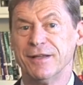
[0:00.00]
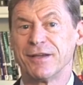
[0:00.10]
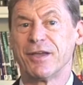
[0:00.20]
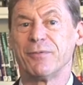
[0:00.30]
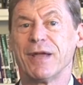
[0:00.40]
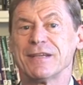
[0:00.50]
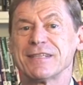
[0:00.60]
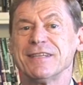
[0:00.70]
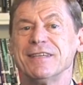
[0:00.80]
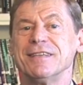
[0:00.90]

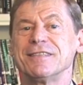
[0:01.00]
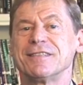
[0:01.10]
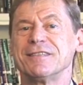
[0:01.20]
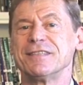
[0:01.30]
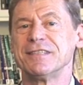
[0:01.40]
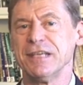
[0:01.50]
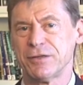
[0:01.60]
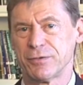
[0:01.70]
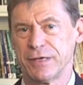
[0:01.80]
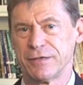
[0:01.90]
Curiosity is the
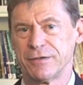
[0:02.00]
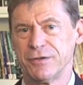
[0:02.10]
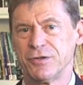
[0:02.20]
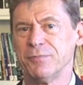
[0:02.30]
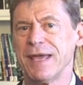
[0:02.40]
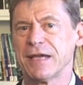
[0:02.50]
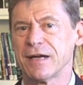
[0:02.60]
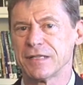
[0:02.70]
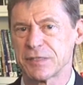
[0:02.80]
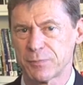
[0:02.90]
secret to
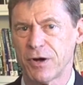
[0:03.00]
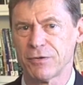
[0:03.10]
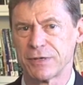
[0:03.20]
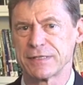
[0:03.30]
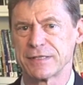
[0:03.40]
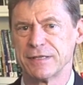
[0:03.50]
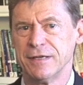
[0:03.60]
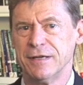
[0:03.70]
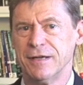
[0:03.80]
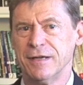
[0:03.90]
mankind's progress.
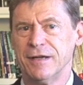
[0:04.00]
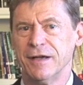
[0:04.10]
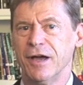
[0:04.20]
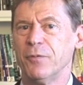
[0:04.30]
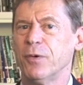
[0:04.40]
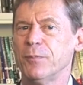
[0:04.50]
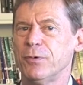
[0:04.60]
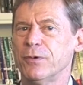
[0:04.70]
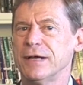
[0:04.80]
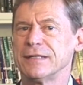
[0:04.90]
At one
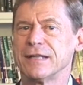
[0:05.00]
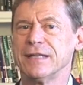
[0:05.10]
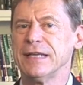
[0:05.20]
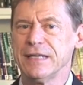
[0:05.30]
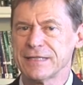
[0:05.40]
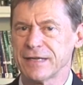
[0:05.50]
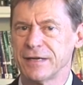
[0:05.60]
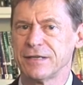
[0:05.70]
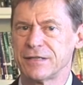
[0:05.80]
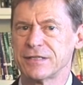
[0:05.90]
point, the leading
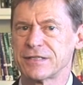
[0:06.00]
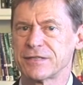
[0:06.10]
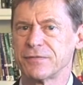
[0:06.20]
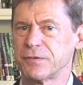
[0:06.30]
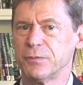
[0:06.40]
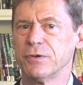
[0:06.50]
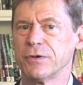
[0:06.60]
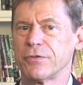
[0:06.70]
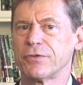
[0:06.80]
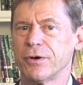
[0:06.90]
scientists of the
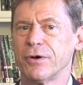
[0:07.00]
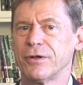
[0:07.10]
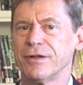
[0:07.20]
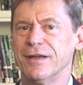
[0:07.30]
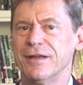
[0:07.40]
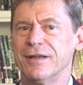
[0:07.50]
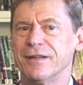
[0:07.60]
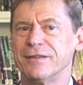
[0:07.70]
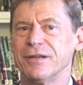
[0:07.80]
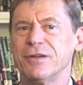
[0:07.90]
world thought
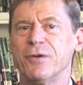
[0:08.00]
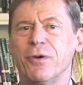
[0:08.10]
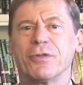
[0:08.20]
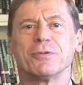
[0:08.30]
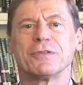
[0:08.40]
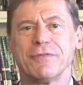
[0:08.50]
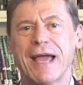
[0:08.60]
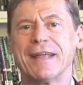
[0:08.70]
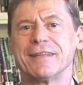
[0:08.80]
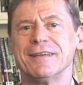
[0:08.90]
that the Earth was
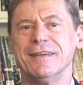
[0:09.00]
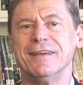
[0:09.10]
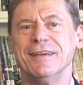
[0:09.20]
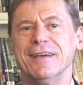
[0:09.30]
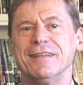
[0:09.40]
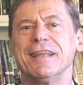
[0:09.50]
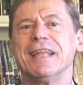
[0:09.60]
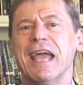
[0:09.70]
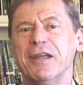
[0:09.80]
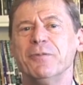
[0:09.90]
flat,
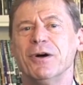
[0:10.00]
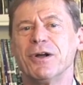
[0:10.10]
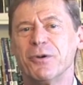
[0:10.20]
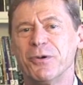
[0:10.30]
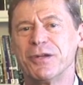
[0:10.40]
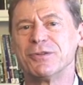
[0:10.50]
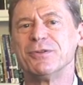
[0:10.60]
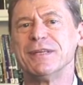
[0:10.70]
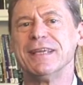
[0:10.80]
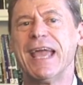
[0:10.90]
that anyone going
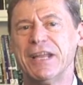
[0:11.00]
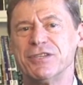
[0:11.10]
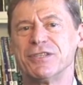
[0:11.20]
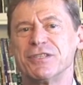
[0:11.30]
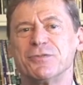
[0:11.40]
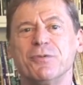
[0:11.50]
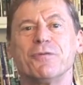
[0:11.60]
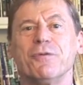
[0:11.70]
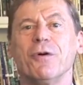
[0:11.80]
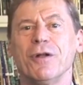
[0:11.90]
to the edges
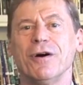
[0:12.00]
would fall